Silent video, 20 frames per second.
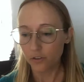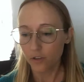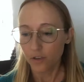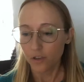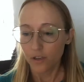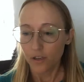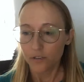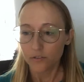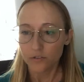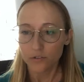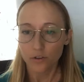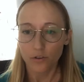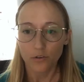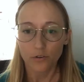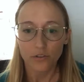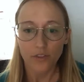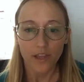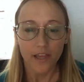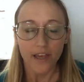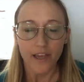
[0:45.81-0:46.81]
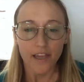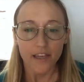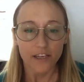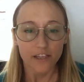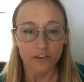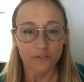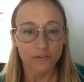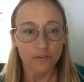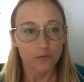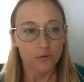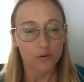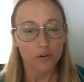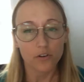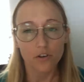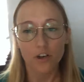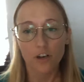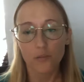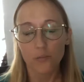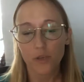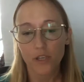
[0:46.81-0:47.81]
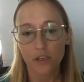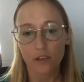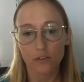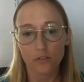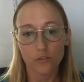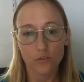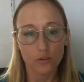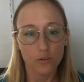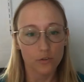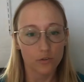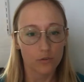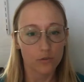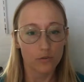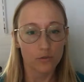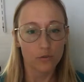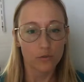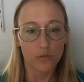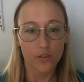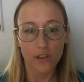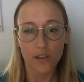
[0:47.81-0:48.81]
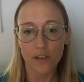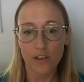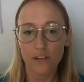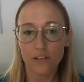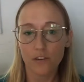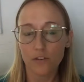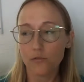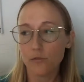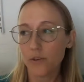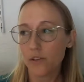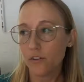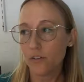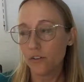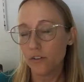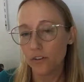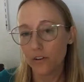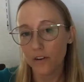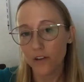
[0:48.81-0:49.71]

so that if you are coming to the end of winter